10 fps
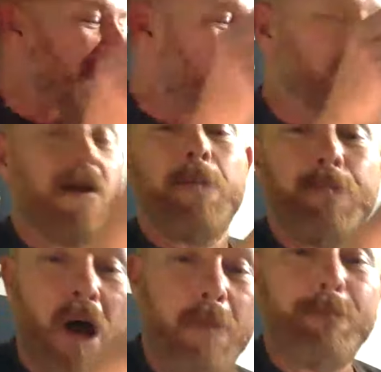then
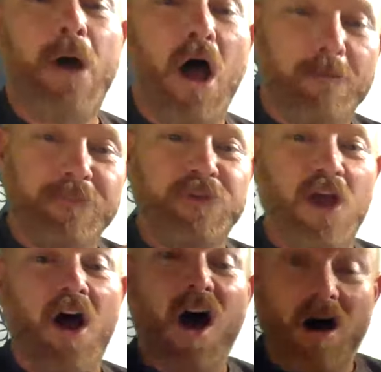pump up
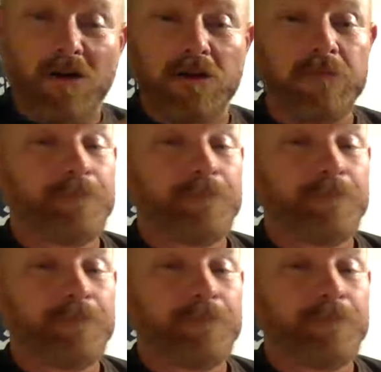your hull,